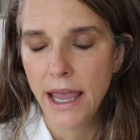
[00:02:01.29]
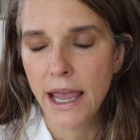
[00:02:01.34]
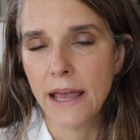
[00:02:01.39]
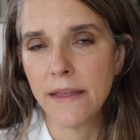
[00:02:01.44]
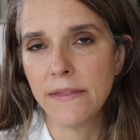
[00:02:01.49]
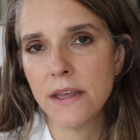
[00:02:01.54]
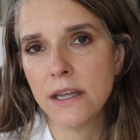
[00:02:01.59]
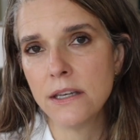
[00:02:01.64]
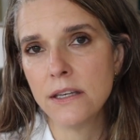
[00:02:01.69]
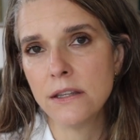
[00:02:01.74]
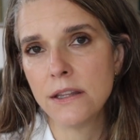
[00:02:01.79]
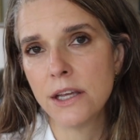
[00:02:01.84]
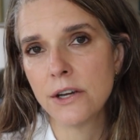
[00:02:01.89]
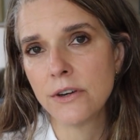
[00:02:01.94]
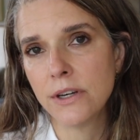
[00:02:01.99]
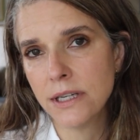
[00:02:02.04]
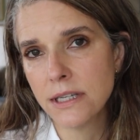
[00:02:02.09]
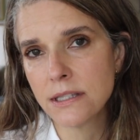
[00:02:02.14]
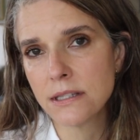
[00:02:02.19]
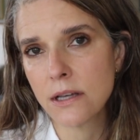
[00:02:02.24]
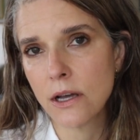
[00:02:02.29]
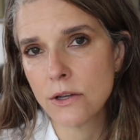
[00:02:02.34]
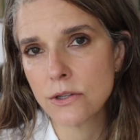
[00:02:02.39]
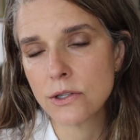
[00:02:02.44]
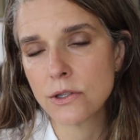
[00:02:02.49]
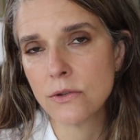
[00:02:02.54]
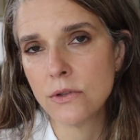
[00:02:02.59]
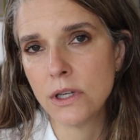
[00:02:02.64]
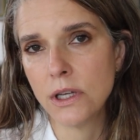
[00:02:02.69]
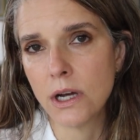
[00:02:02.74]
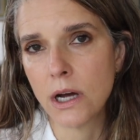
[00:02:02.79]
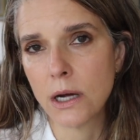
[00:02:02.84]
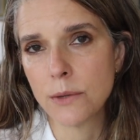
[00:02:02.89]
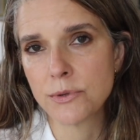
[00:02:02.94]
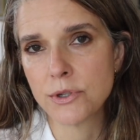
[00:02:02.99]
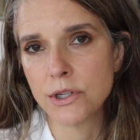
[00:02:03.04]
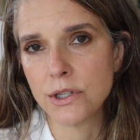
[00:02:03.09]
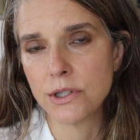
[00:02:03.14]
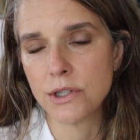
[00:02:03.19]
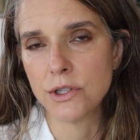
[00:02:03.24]
And then there is also the
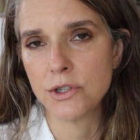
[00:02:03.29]
option